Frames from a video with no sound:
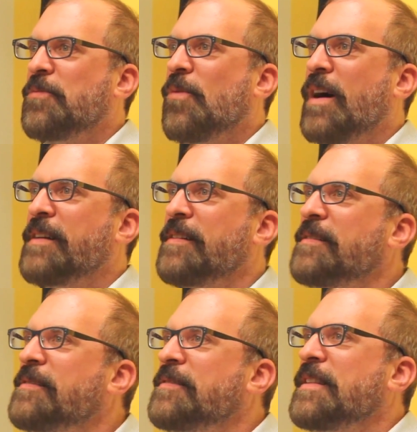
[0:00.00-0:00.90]
what
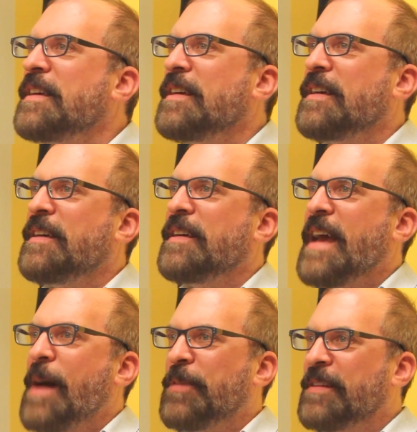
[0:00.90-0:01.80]

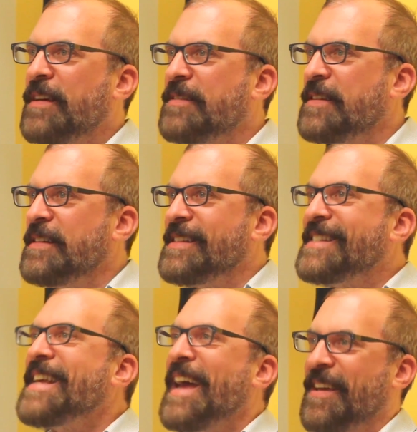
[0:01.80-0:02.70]
the applicant is
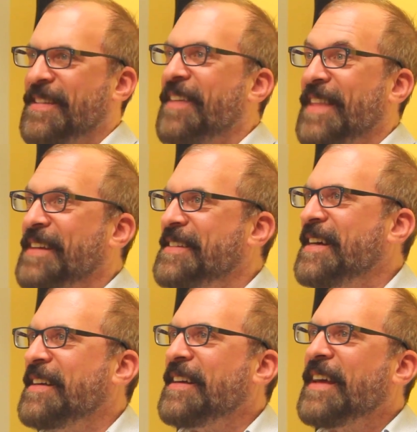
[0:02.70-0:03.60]
saying that they
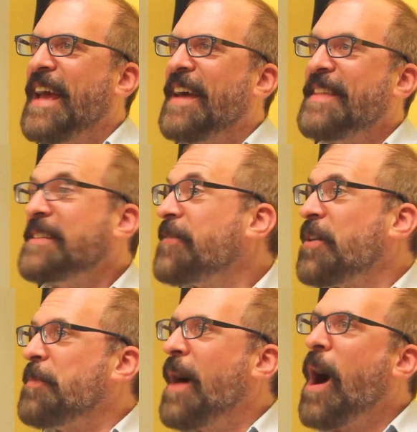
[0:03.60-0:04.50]
did, and that's
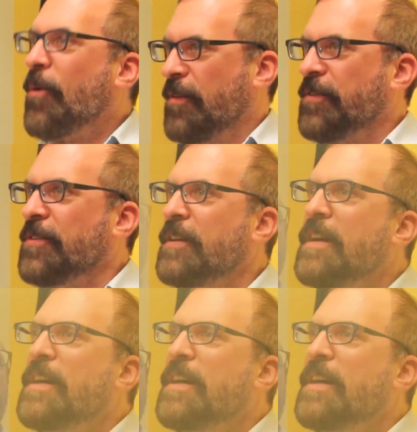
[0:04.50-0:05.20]
very powerful.